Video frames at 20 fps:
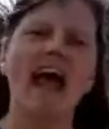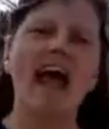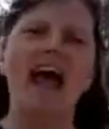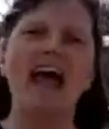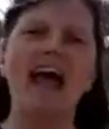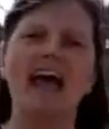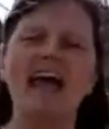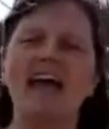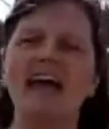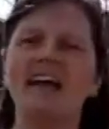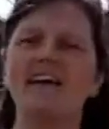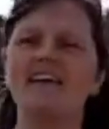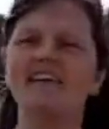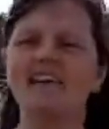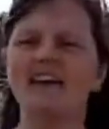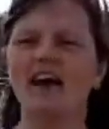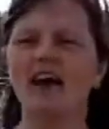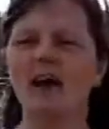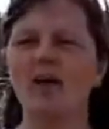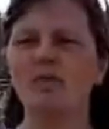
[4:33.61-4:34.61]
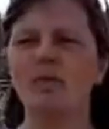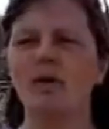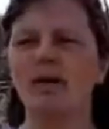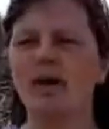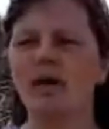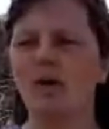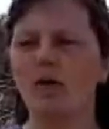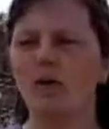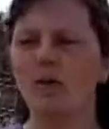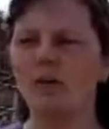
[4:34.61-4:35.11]
And um,
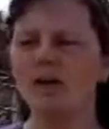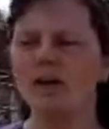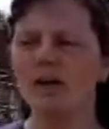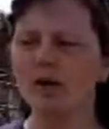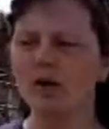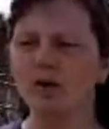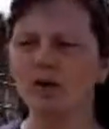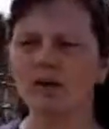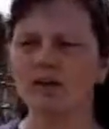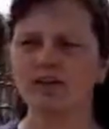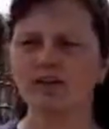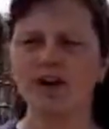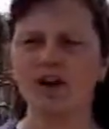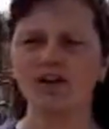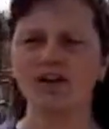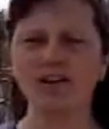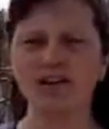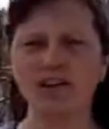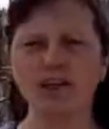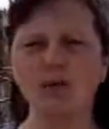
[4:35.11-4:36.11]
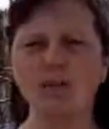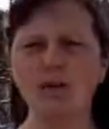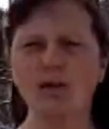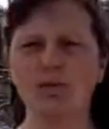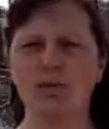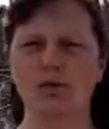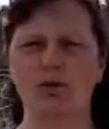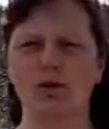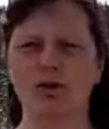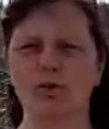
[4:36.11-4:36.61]
we are going to talk a little bit
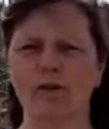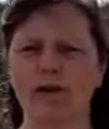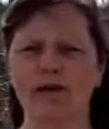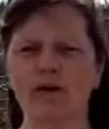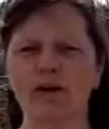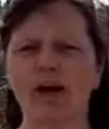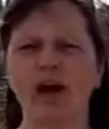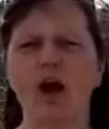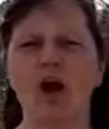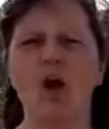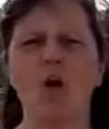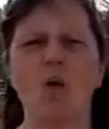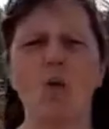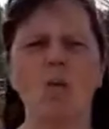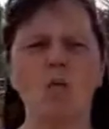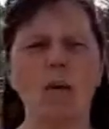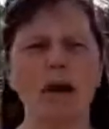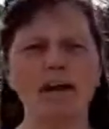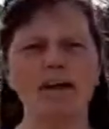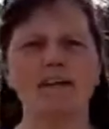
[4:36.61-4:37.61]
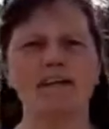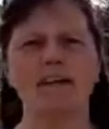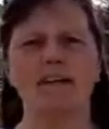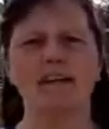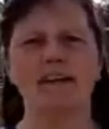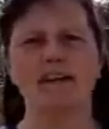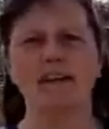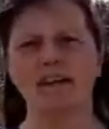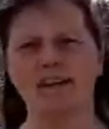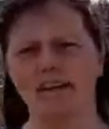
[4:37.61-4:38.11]
more about what
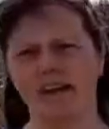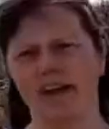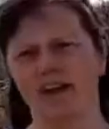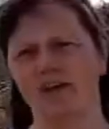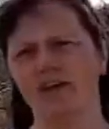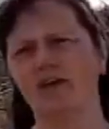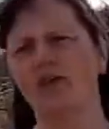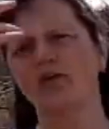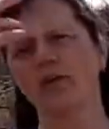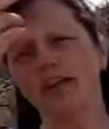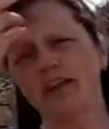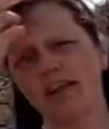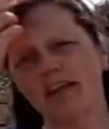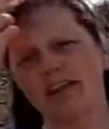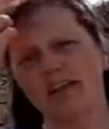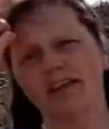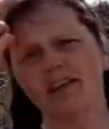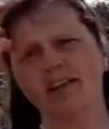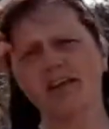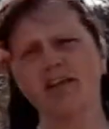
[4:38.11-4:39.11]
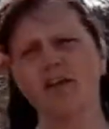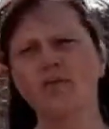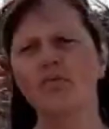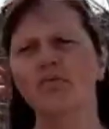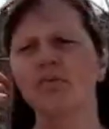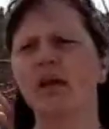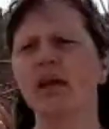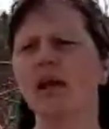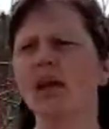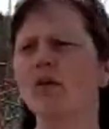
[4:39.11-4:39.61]
the sun releases.
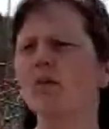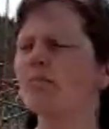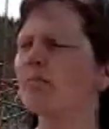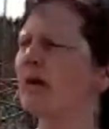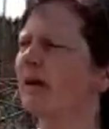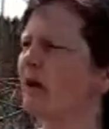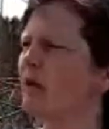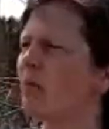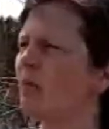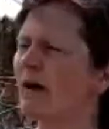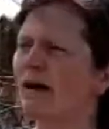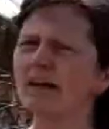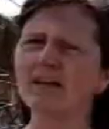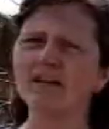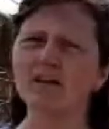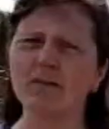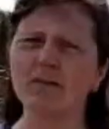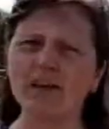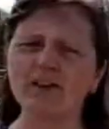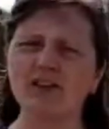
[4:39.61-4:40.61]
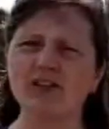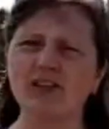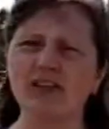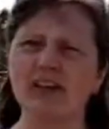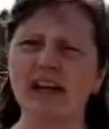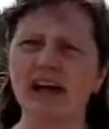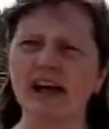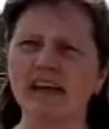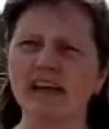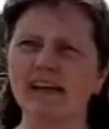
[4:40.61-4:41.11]
But I wanted to mention
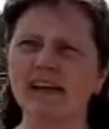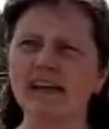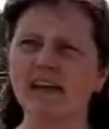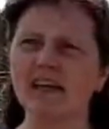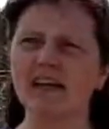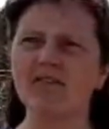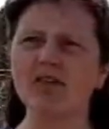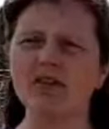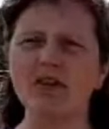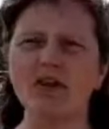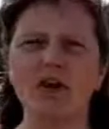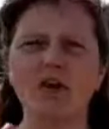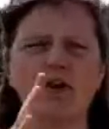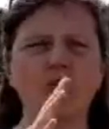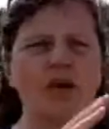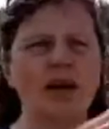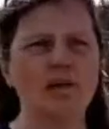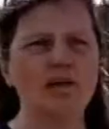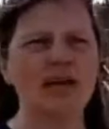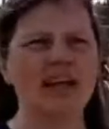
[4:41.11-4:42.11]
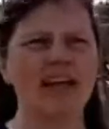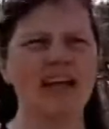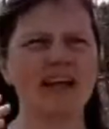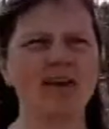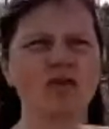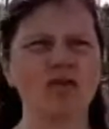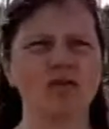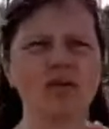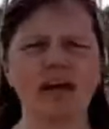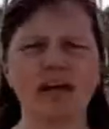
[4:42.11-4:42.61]
that even though we can't
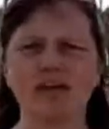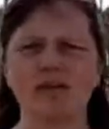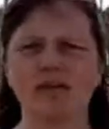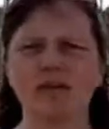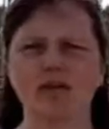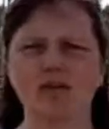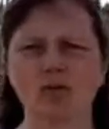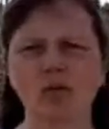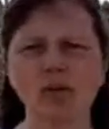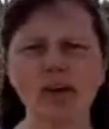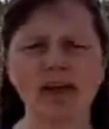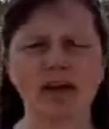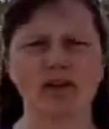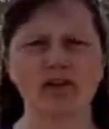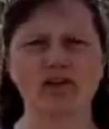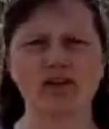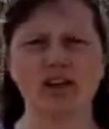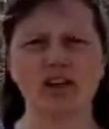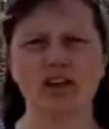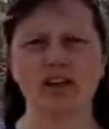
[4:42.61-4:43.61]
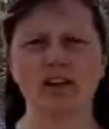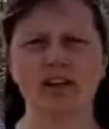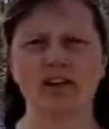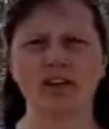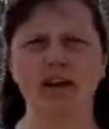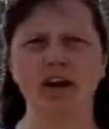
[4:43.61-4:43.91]
create or destroy energy,